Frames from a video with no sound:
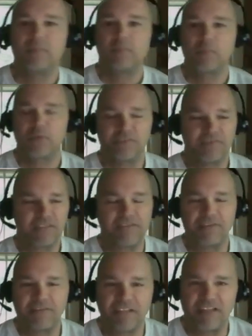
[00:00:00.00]
we're gonna
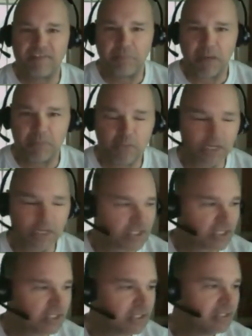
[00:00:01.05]
Flavor Flav bum
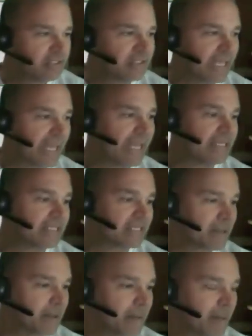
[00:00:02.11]
rush the gates,
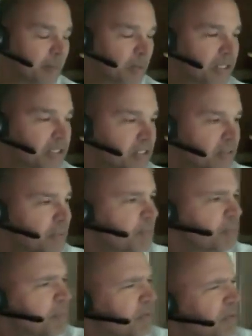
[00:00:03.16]
and we're gonna do.
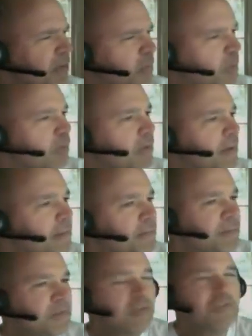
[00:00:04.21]
But people like, well,
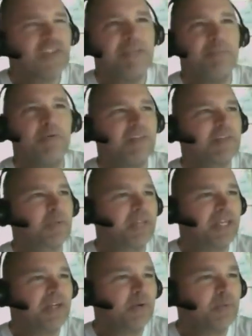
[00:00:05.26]
you've seen movies where
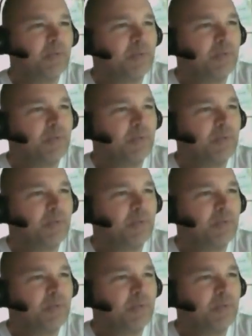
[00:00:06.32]
they don't.